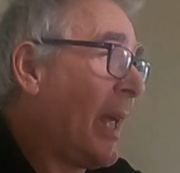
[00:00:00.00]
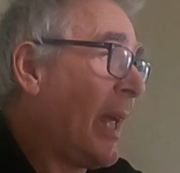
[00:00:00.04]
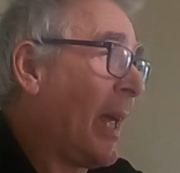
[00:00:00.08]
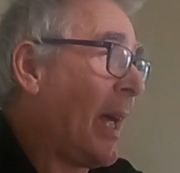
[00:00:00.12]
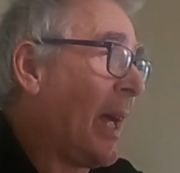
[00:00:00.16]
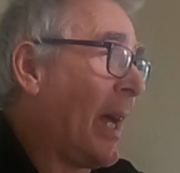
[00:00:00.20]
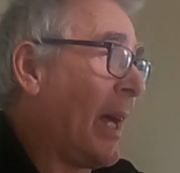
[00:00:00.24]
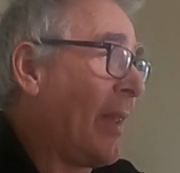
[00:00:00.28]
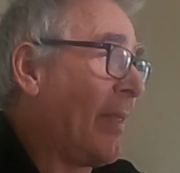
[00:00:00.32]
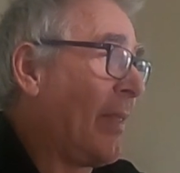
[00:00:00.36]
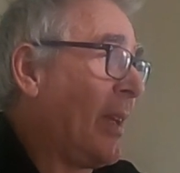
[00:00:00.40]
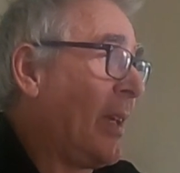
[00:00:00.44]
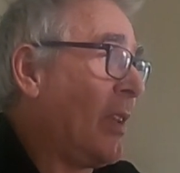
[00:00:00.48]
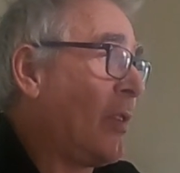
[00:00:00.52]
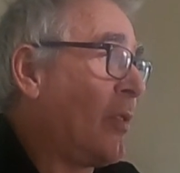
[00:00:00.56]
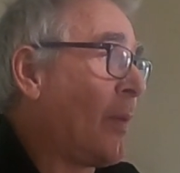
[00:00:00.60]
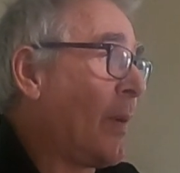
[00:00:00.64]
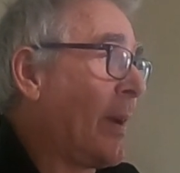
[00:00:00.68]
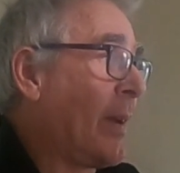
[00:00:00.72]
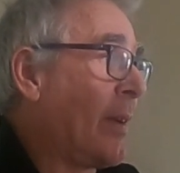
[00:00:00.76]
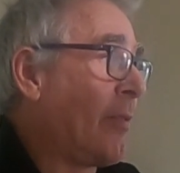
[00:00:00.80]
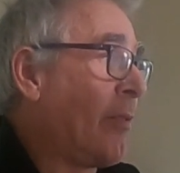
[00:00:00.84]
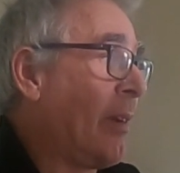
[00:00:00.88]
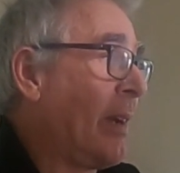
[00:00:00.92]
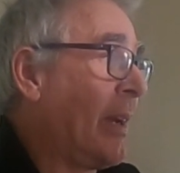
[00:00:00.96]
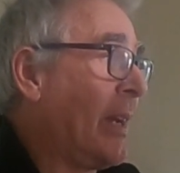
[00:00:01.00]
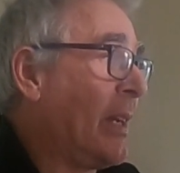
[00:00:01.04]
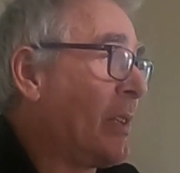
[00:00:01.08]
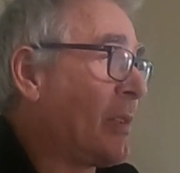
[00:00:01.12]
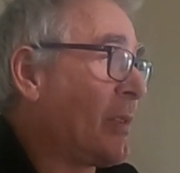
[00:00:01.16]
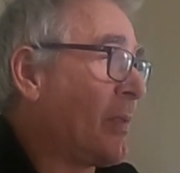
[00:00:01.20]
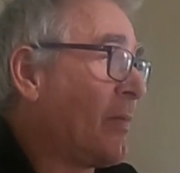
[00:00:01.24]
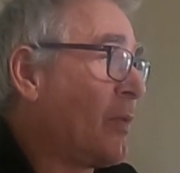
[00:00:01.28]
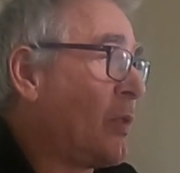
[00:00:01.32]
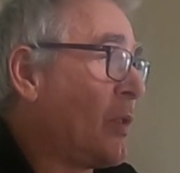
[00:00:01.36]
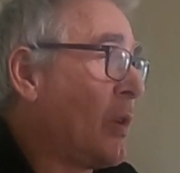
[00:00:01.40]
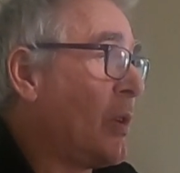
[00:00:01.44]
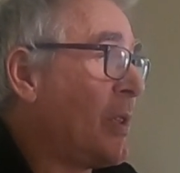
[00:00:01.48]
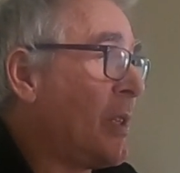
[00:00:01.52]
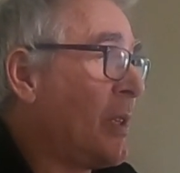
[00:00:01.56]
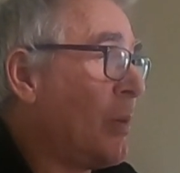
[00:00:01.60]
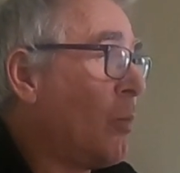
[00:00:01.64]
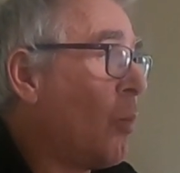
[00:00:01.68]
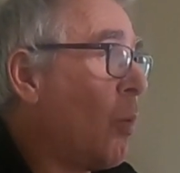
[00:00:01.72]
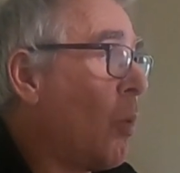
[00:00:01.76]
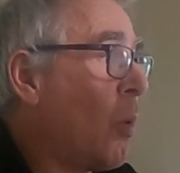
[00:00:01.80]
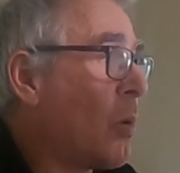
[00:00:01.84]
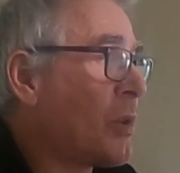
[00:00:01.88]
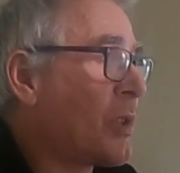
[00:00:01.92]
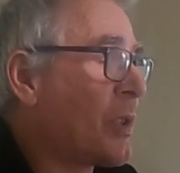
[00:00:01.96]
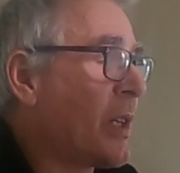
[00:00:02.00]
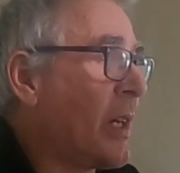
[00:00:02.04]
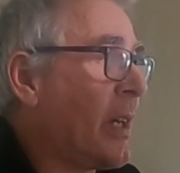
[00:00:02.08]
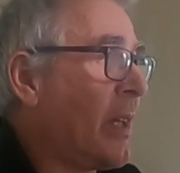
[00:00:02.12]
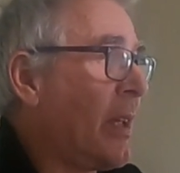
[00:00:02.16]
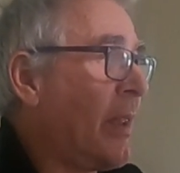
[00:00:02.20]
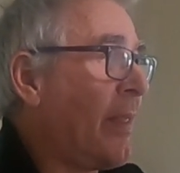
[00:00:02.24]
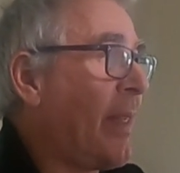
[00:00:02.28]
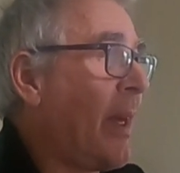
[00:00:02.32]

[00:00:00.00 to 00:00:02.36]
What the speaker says: The 300 litres of dirty water,